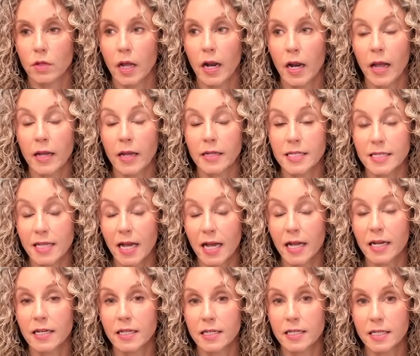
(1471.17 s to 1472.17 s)
And I
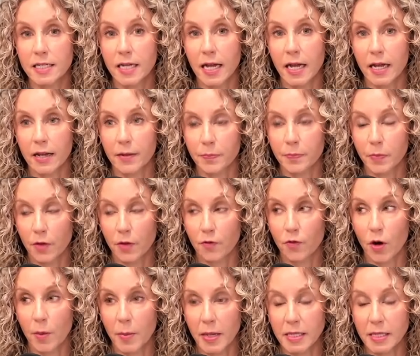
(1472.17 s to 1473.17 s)
decided to stay
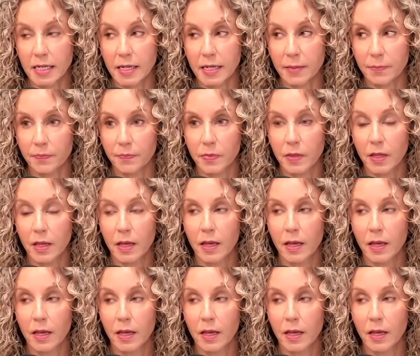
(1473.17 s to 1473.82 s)
for my team.